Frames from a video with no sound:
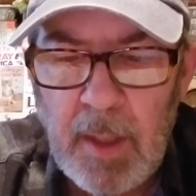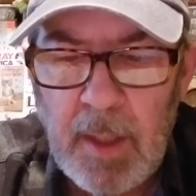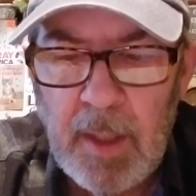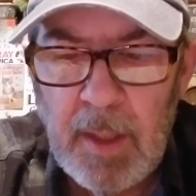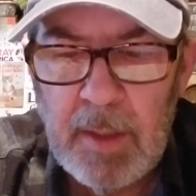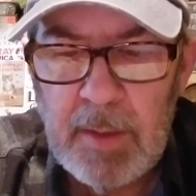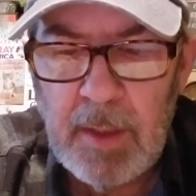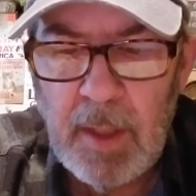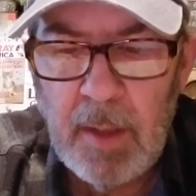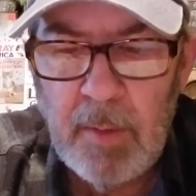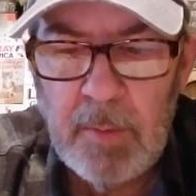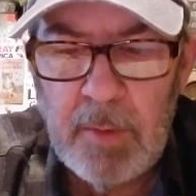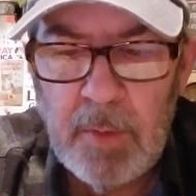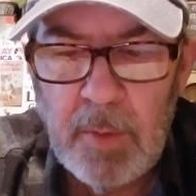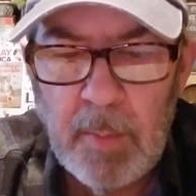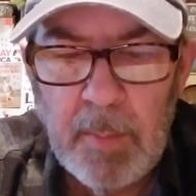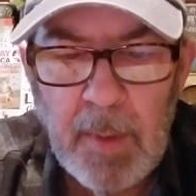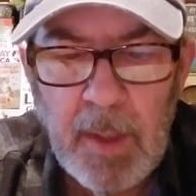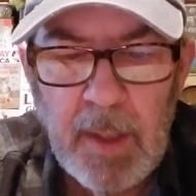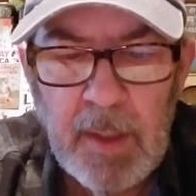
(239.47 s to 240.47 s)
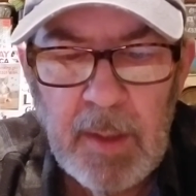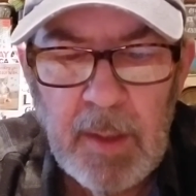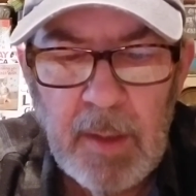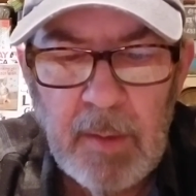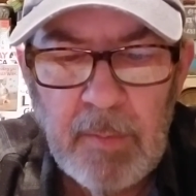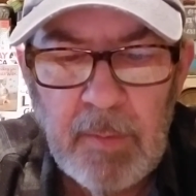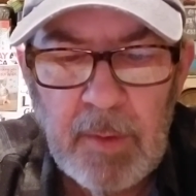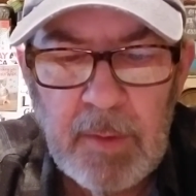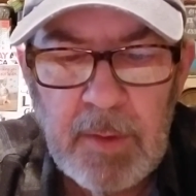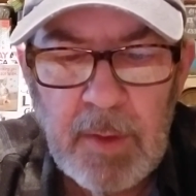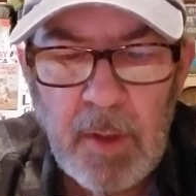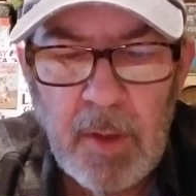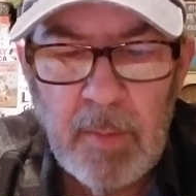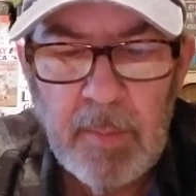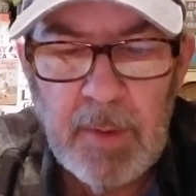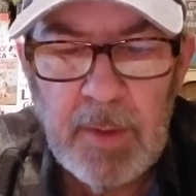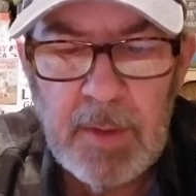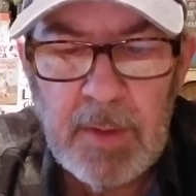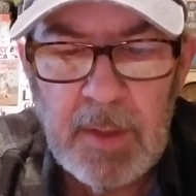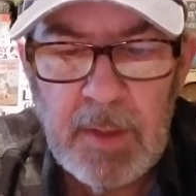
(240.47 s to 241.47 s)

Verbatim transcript: As I was reminded of the psalmist